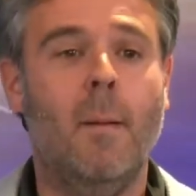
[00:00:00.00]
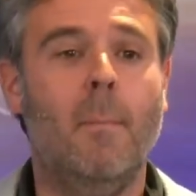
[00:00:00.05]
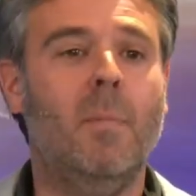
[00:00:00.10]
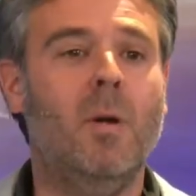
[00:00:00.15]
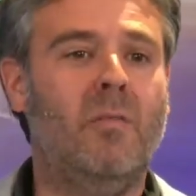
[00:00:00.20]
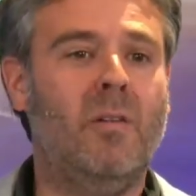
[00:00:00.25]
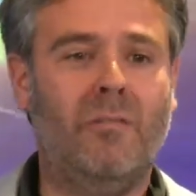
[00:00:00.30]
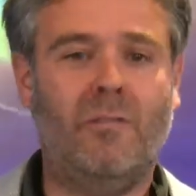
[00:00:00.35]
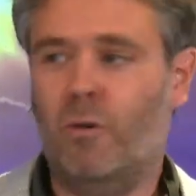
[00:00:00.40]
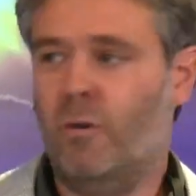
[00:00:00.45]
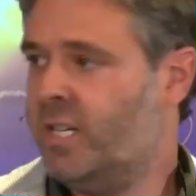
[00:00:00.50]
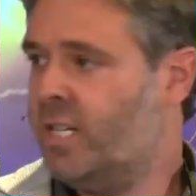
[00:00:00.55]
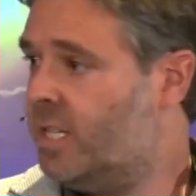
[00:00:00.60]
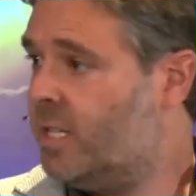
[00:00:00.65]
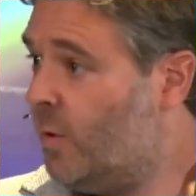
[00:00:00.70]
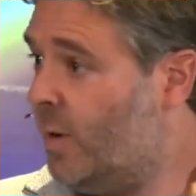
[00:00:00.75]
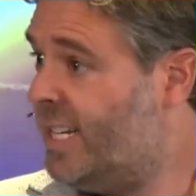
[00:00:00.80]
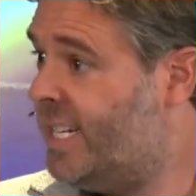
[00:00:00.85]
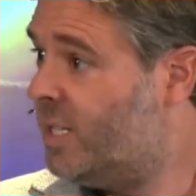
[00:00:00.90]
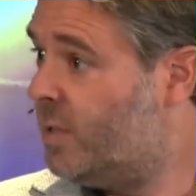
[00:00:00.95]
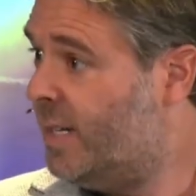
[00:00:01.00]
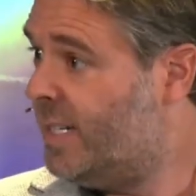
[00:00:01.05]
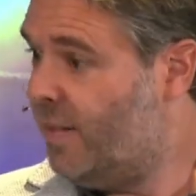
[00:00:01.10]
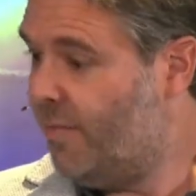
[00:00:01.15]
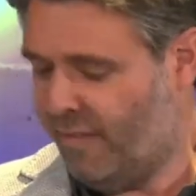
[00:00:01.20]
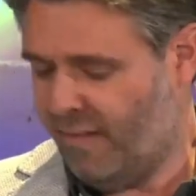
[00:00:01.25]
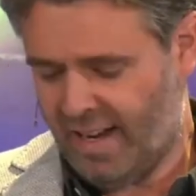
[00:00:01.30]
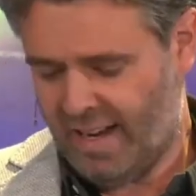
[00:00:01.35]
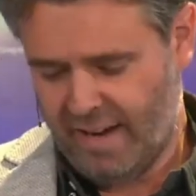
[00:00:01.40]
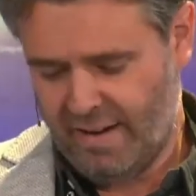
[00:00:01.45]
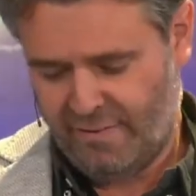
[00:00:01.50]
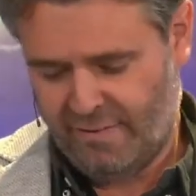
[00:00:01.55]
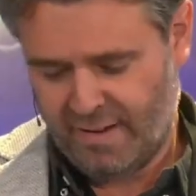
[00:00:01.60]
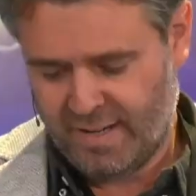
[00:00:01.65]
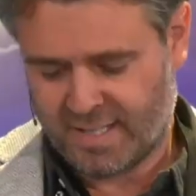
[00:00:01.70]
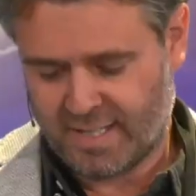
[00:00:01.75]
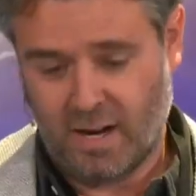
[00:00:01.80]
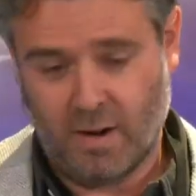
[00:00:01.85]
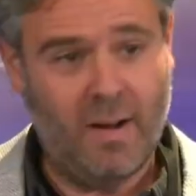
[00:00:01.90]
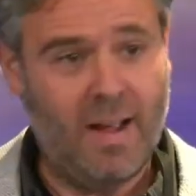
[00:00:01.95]
Moving forward to 2025,
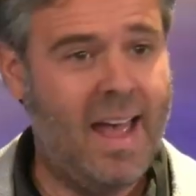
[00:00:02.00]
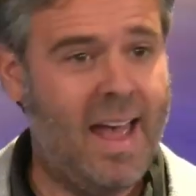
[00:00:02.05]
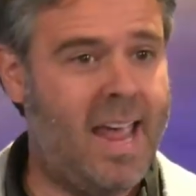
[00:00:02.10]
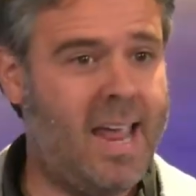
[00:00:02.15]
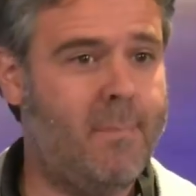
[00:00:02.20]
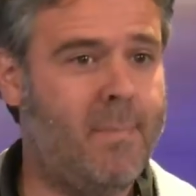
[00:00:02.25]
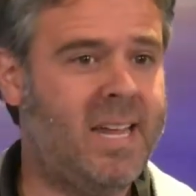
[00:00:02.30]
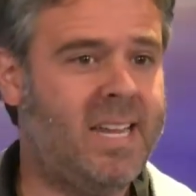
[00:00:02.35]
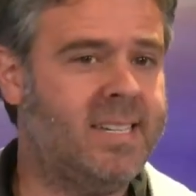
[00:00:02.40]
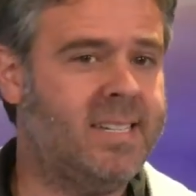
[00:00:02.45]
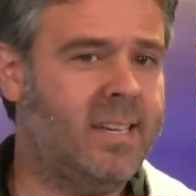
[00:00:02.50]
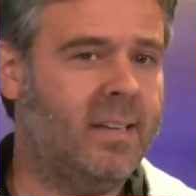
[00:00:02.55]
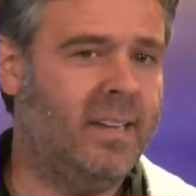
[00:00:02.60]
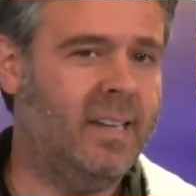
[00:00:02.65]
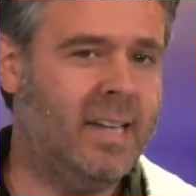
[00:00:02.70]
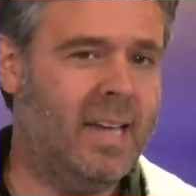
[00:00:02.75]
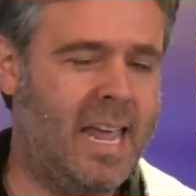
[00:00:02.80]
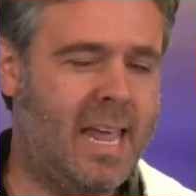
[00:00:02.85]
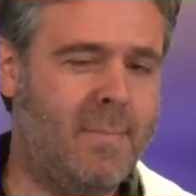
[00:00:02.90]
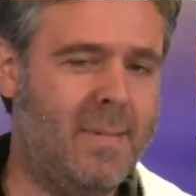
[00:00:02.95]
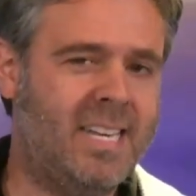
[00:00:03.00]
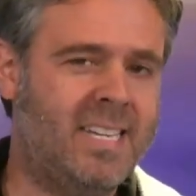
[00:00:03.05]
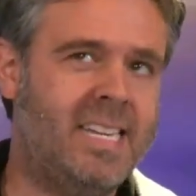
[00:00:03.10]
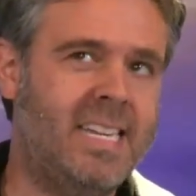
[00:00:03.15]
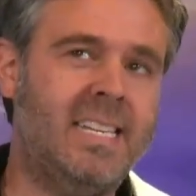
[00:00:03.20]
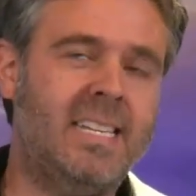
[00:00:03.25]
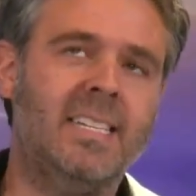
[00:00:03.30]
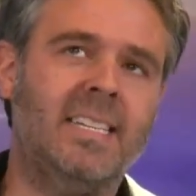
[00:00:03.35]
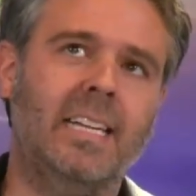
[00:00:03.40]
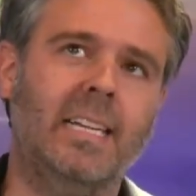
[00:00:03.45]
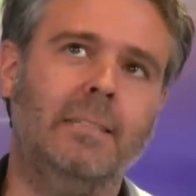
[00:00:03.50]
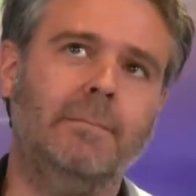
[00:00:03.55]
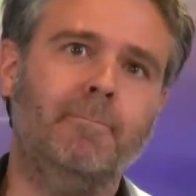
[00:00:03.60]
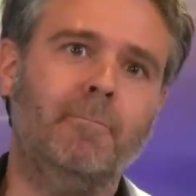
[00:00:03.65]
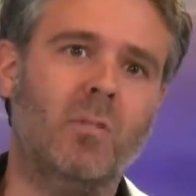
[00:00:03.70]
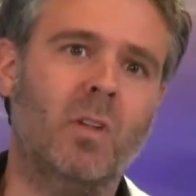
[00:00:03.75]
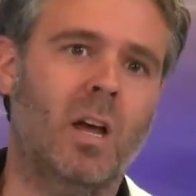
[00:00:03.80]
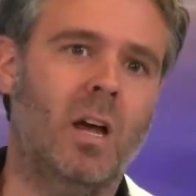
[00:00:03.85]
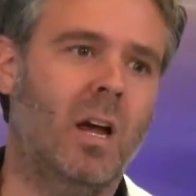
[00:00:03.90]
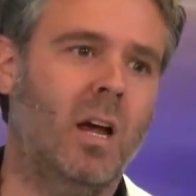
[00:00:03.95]
so ABC still.
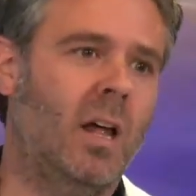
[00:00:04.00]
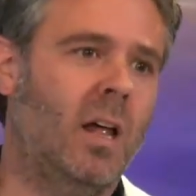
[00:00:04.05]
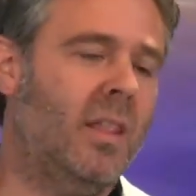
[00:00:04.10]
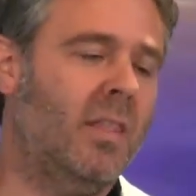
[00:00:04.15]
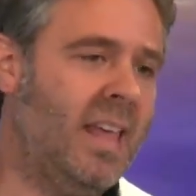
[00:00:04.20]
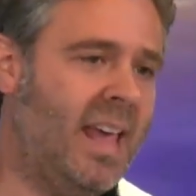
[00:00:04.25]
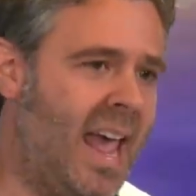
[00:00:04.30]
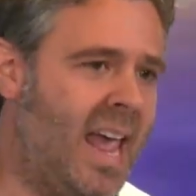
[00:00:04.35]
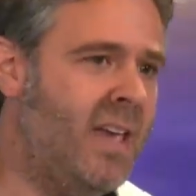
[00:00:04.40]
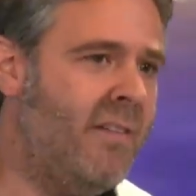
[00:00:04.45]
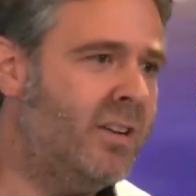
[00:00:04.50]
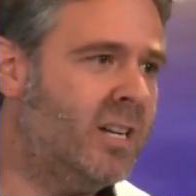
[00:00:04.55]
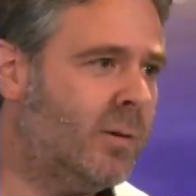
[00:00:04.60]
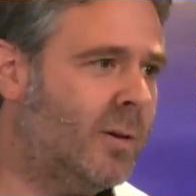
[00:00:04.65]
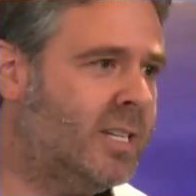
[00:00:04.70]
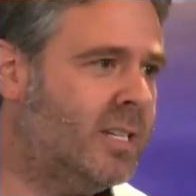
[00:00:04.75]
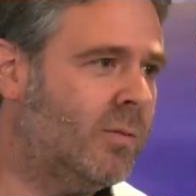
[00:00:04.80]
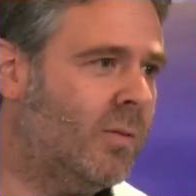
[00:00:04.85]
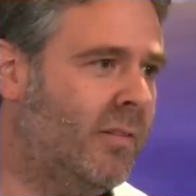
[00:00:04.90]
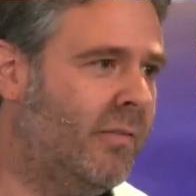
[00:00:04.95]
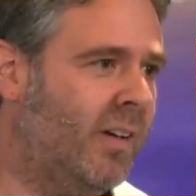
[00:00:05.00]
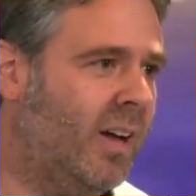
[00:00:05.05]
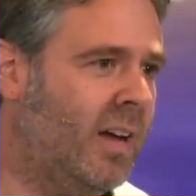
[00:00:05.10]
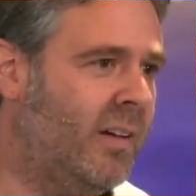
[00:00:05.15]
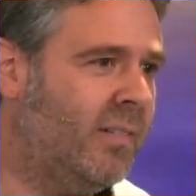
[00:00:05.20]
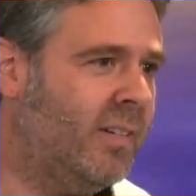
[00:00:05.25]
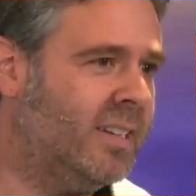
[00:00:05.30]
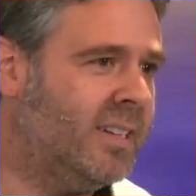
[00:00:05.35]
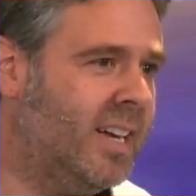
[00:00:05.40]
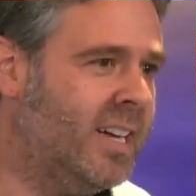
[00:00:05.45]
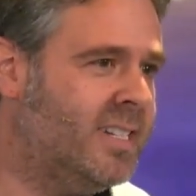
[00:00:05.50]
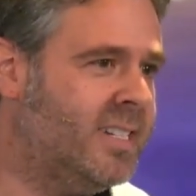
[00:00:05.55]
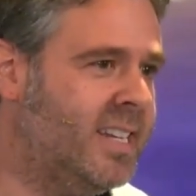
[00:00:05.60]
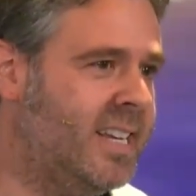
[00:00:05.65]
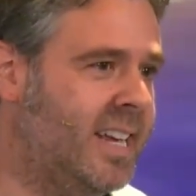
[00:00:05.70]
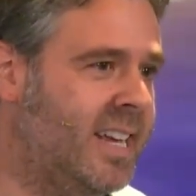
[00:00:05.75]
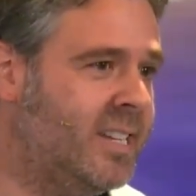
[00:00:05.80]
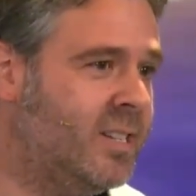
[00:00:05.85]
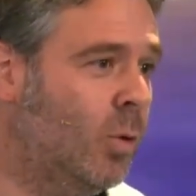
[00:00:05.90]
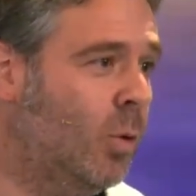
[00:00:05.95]
The A for 2025, as I
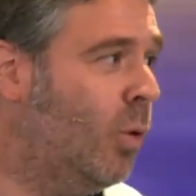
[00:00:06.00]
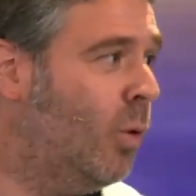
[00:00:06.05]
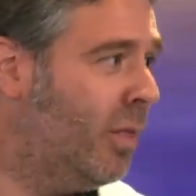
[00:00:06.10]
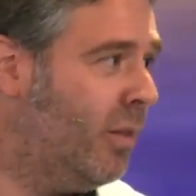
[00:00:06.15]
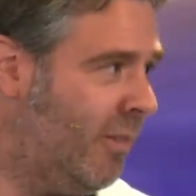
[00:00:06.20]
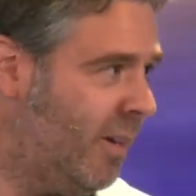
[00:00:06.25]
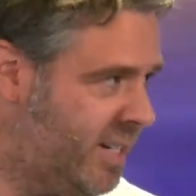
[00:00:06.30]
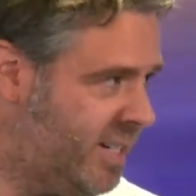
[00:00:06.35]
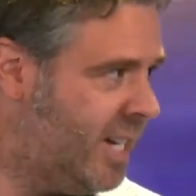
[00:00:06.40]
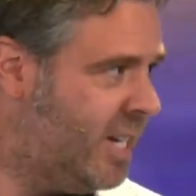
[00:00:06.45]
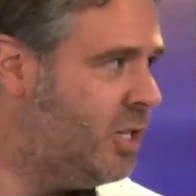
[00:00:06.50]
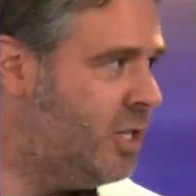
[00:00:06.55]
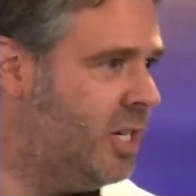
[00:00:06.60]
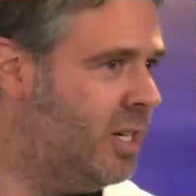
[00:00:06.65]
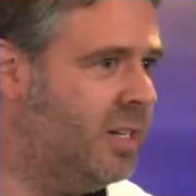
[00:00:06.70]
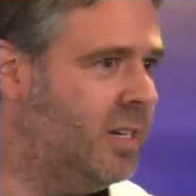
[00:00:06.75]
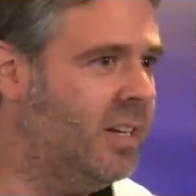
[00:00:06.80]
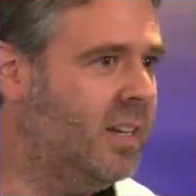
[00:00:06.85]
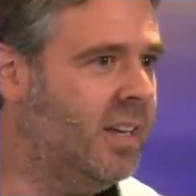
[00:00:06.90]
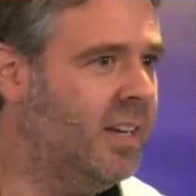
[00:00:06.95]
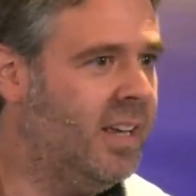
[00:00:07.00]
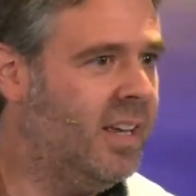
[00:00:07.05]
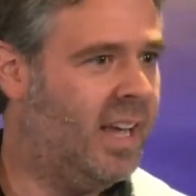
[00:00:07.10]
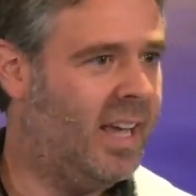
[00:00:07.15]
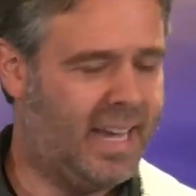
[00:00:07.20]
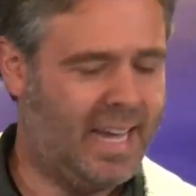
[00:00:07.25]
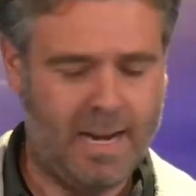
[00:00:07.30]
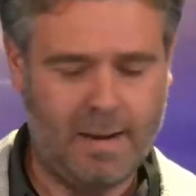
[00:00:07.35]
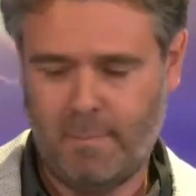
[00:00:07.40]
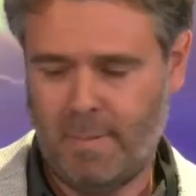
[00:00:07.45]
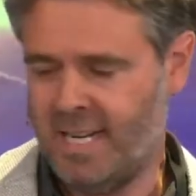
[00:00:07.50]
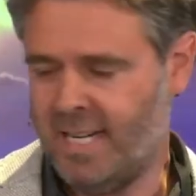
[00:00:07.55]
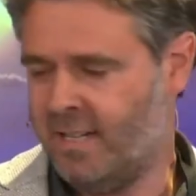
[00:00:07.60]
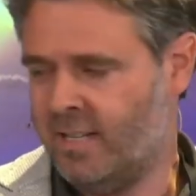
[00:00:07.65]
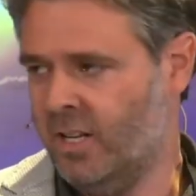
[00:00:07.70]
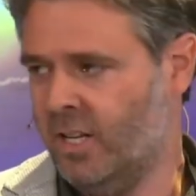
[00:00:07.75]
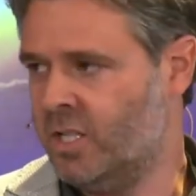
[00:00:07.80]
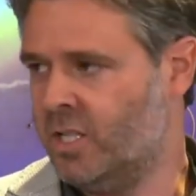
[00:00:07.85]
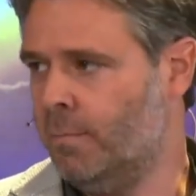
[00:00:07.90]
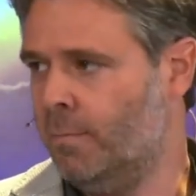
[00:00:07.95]
see it, is authorization. Again,
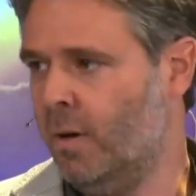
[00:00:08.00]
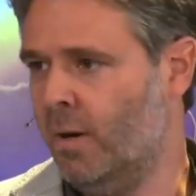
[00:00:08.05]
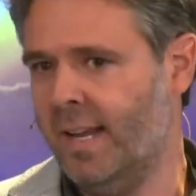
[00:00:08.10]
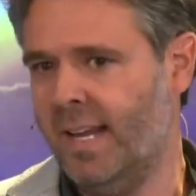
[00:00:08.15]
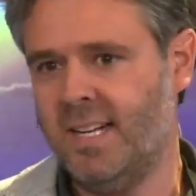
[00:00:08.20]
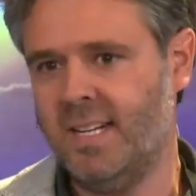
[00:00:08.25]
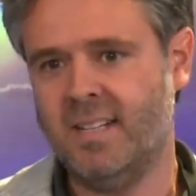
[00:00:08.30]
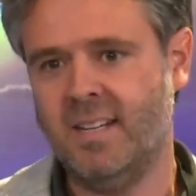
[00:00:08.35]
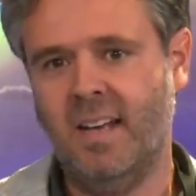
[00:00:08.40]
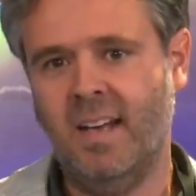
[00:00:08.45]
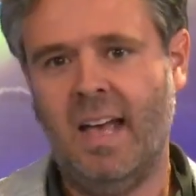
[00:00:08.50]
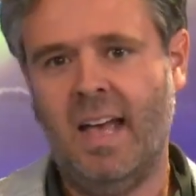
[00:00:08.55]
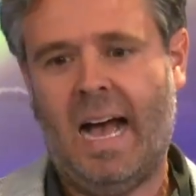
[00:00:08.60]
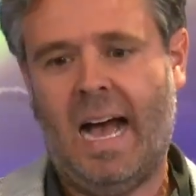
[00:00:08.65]
Peter touched upon it.